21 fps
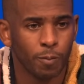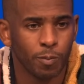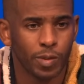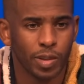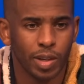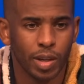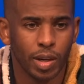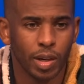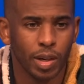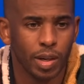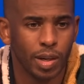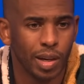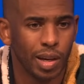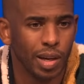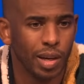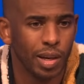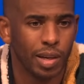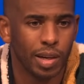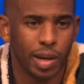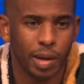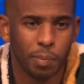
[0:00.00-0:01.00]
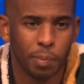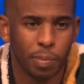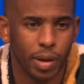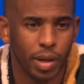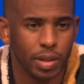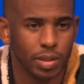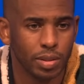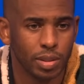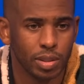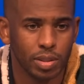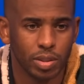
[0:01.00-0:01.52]
Yeah, and that
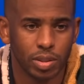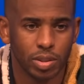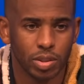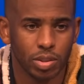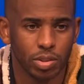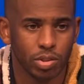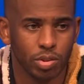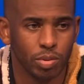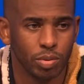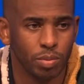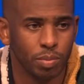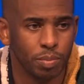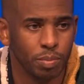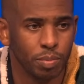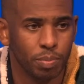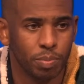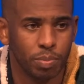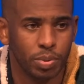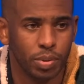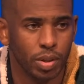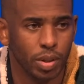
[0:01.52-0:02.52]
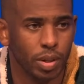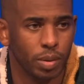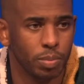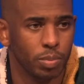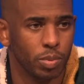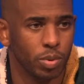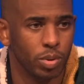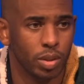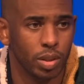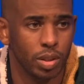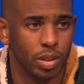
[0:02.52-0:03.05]
pace of just shooting
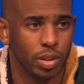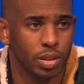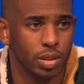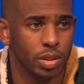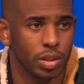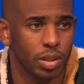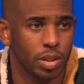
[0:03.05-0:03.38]
pull-up threes.